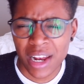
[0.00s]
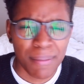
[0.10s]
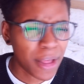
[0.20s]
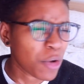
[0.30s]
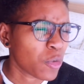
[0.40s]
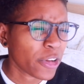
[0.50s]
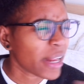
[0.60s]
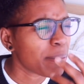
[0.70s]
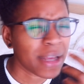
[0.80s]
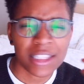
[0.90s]
And I'm like
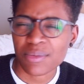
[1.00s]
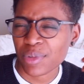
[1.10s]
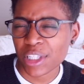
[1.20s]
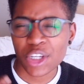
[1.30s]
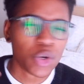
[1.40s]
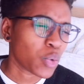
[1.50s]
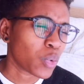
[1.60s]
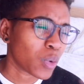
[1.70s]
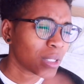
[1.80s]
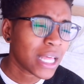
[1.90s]
trying to make some really
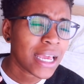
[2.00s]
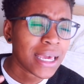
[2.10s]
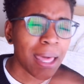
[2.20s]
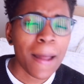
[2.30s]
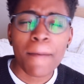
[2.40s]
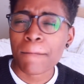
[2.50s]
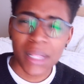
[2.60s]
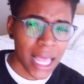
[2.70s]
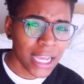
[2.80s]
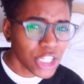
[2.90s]
cool like
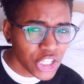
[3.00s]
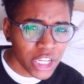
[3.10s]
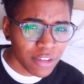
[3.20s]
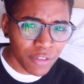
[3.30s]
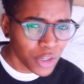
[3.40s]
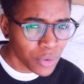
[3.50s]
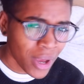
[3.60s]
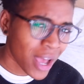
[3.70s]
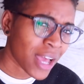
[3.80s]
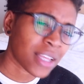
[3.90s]
black shit for you
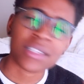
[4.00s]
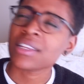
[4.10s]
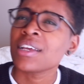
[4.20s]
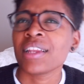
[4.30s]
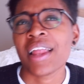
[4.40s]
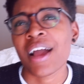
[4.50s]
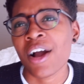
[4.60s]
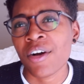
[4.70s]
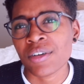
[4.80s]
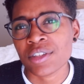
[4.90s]
guys now.